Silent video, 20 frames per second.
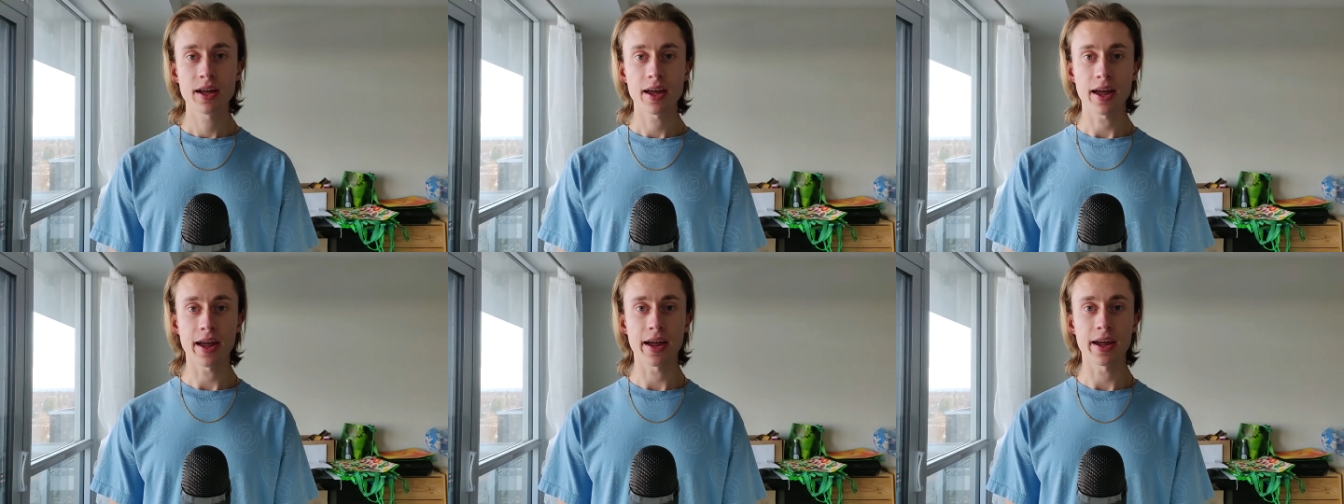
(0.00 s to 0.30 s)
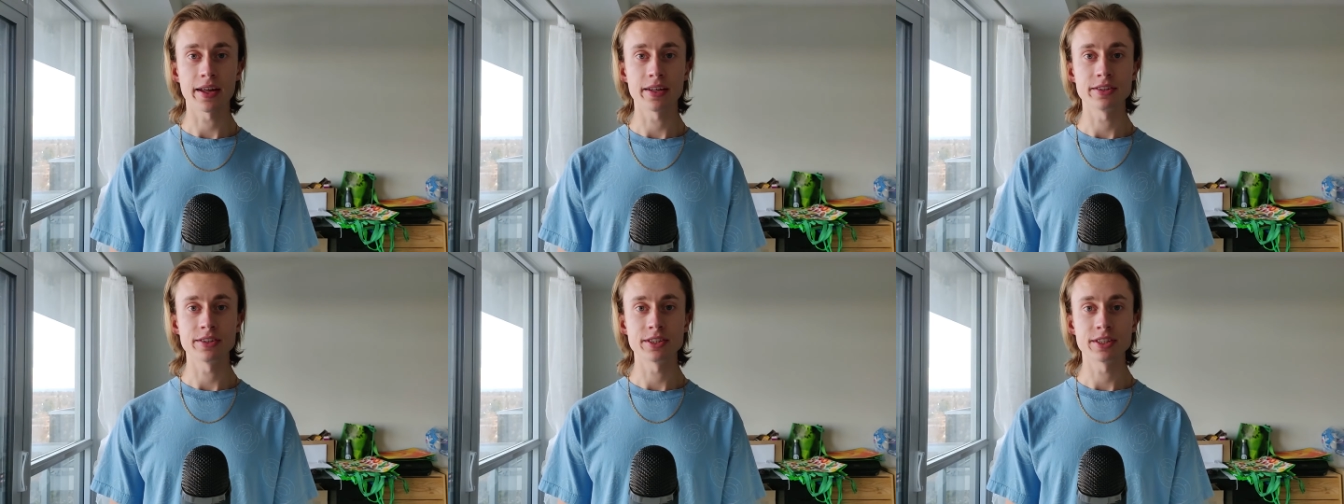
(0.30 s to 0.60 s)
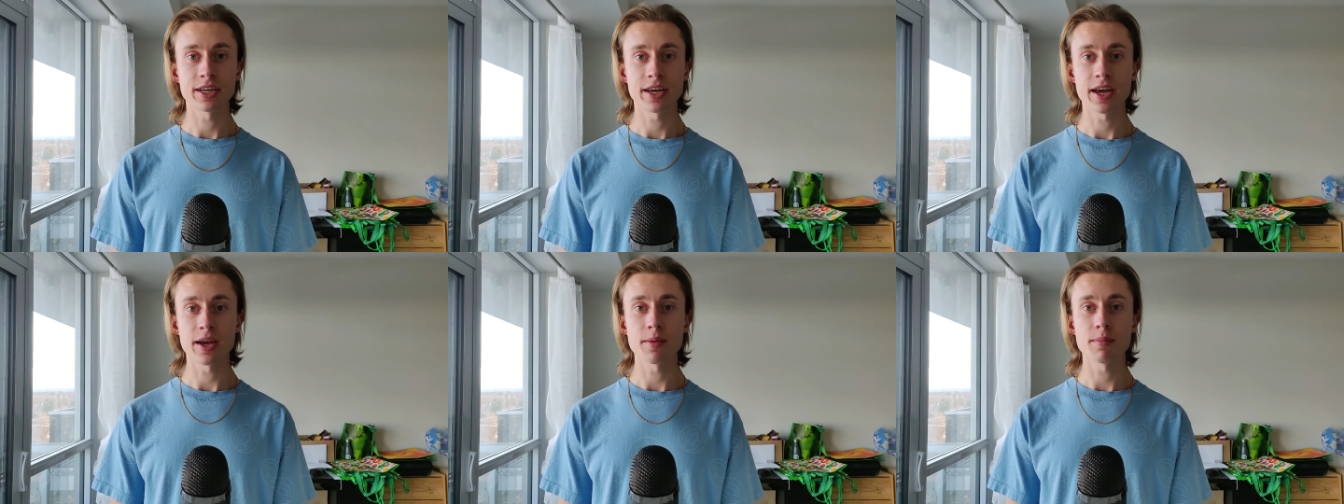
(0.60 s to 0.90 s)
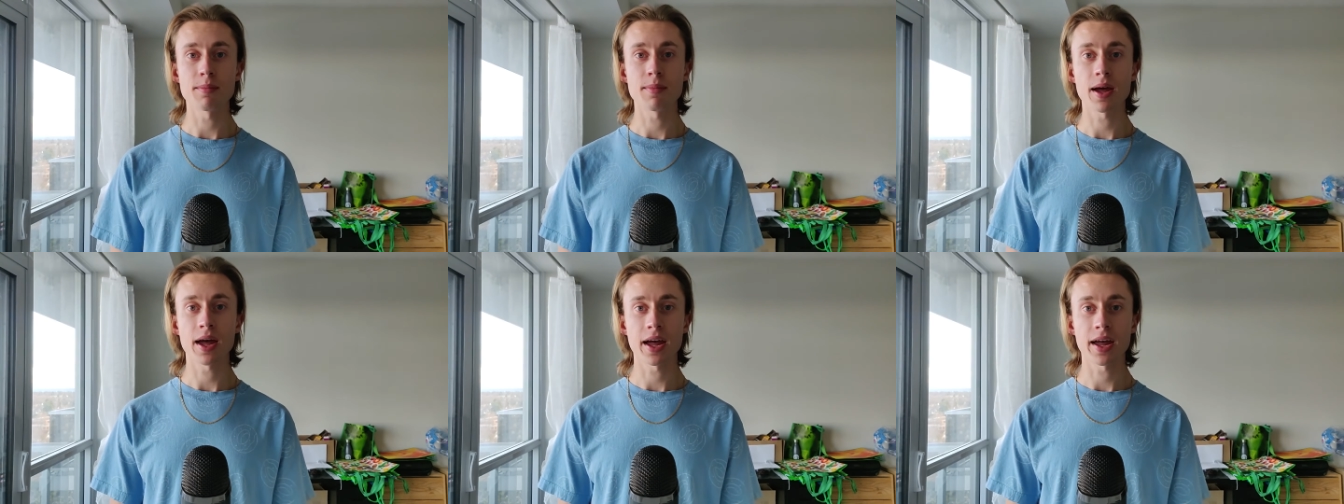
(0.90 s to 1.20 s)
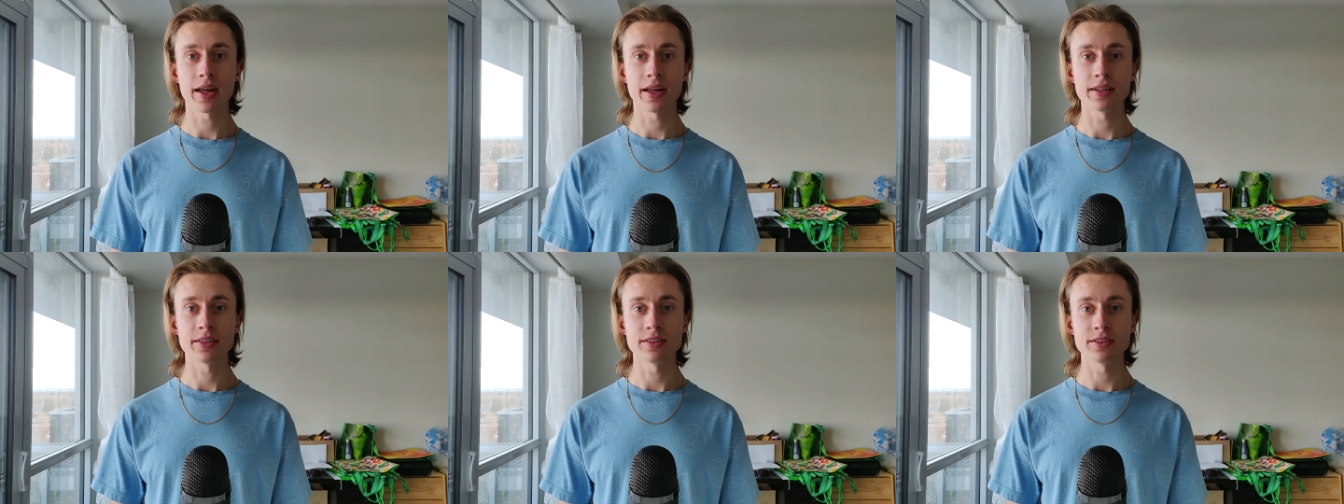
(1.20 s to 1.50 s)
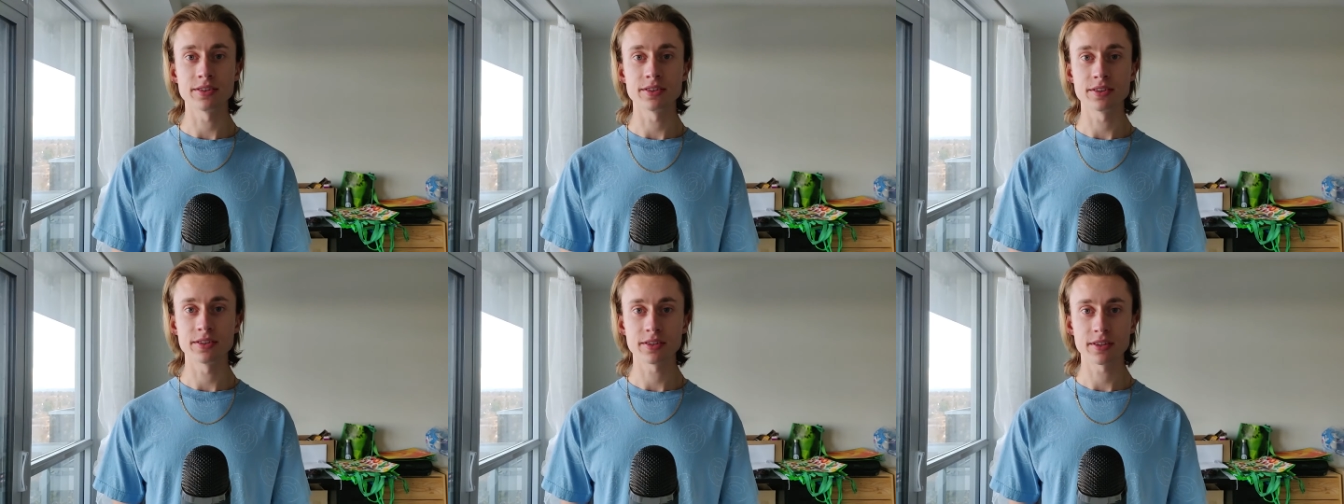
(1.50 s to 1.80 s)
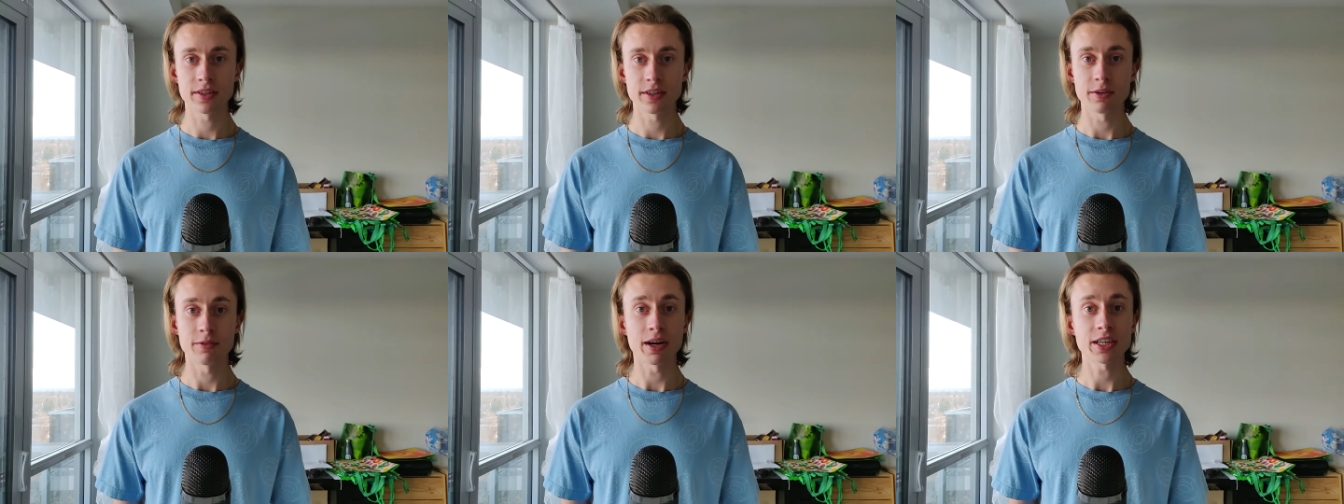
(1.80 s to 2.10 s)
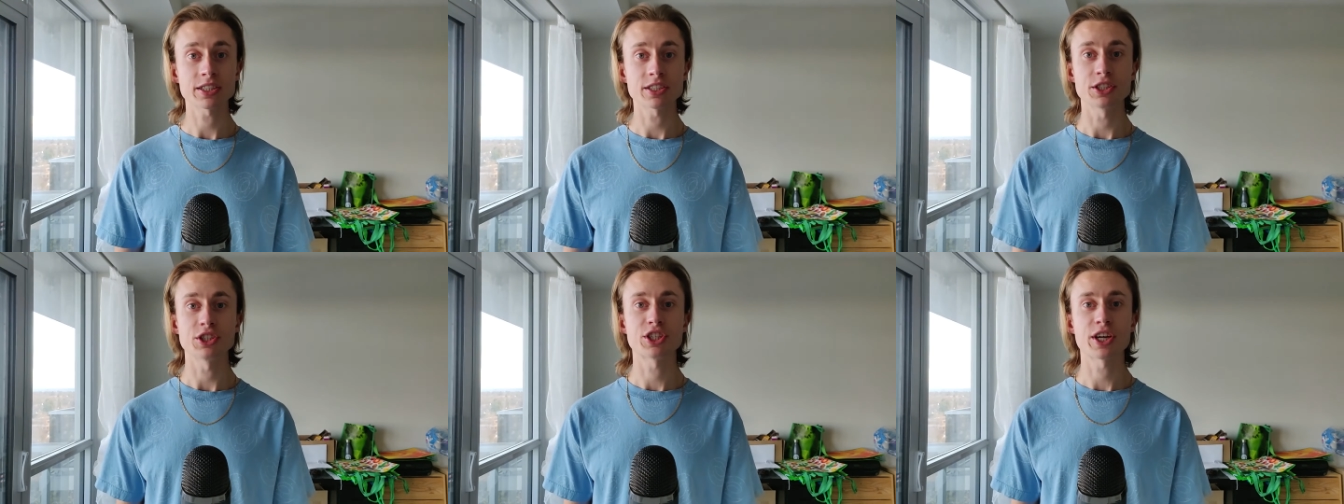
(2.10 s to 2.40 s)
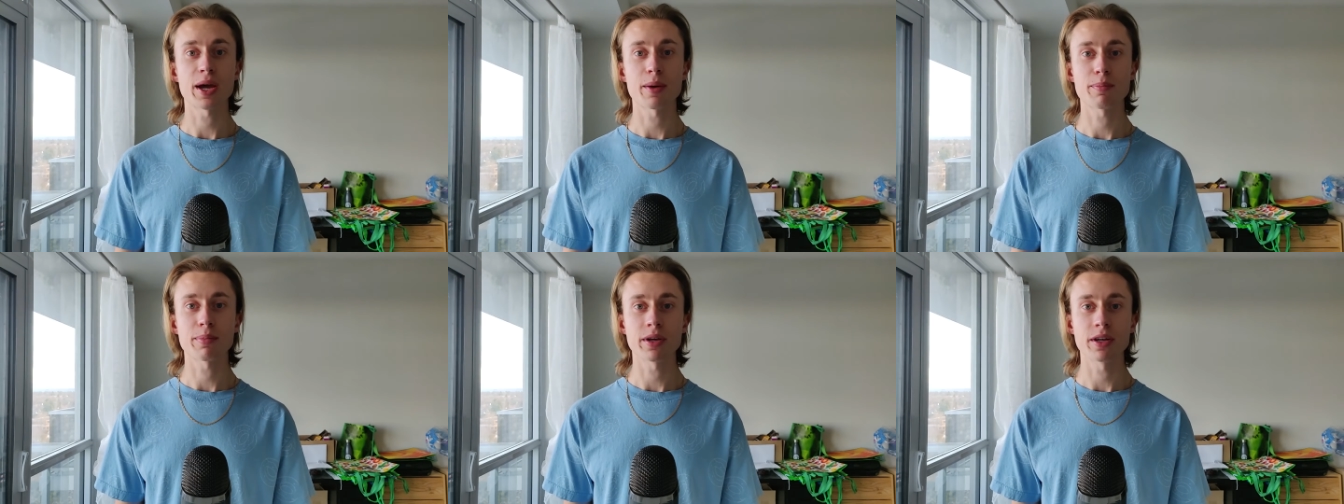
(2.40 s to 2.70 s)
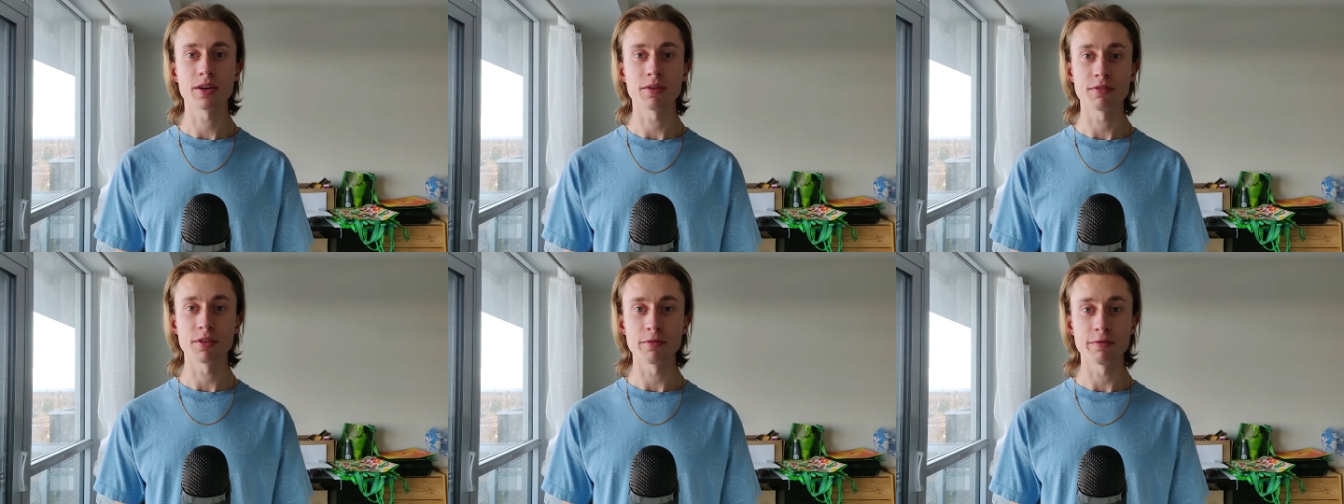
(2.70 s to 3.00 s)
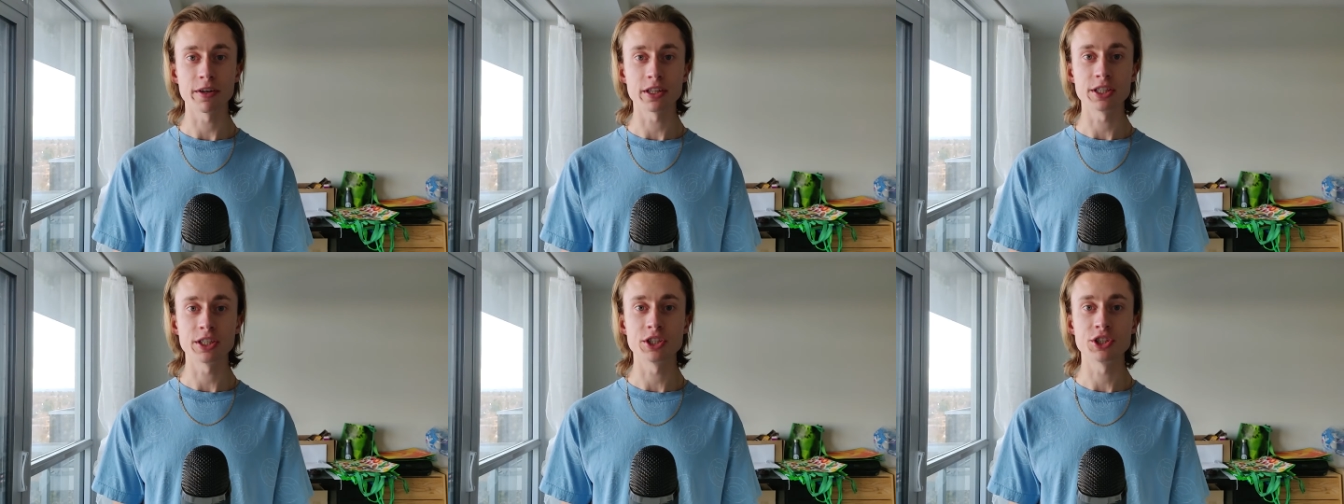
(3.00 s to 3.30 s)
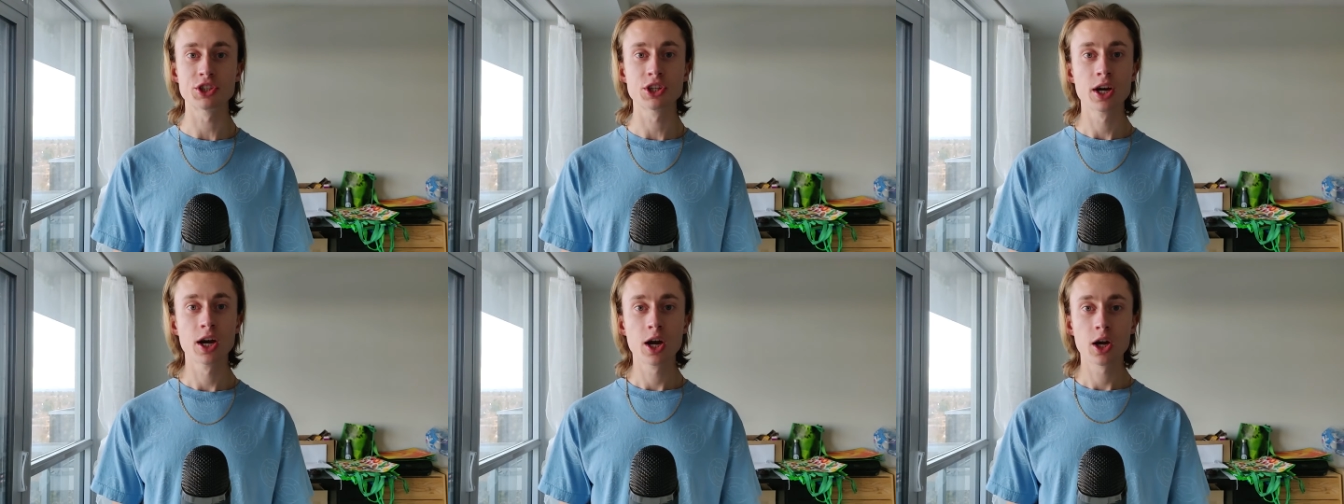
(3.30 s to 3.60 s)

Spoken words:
and him and the wrestling champion of the village